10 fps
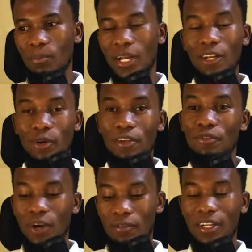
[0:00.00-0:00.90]
But anyway, if
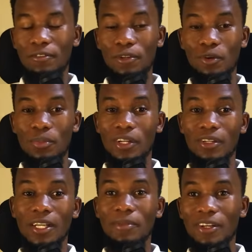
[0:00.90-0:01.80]
you have a different
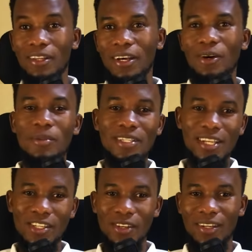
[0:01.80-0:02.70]
opinion, let me know in the comment
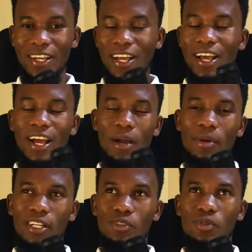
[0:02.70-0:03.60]
section. I'm
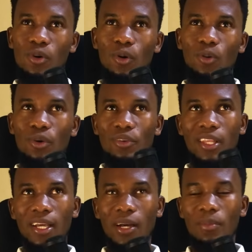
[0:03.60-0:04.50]
gonna need to know what you
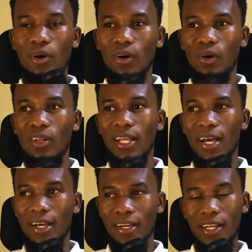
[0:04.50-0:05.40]
think about all
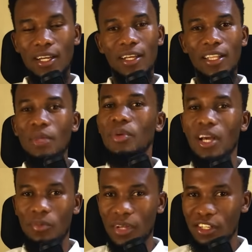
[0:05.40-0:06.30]
that, the
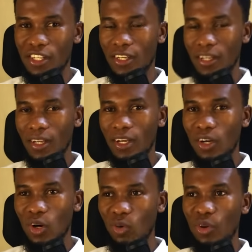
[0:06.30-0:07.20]
bigger picture.
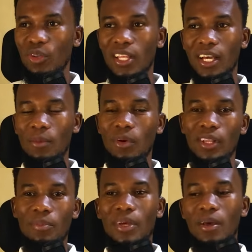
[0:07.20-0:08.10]
Or what do you think about
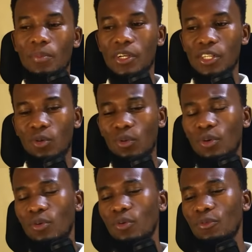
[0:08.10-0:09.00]
the bigger picture? What
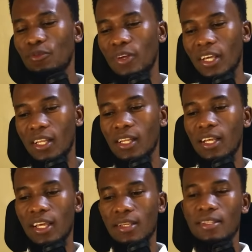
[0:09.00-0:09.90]
do you feel
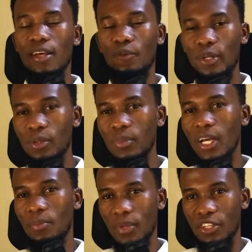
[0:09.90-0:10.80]
is the real
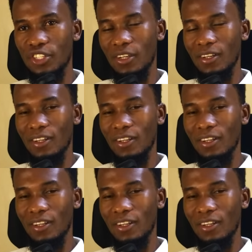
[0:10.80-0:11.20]
bigger picture?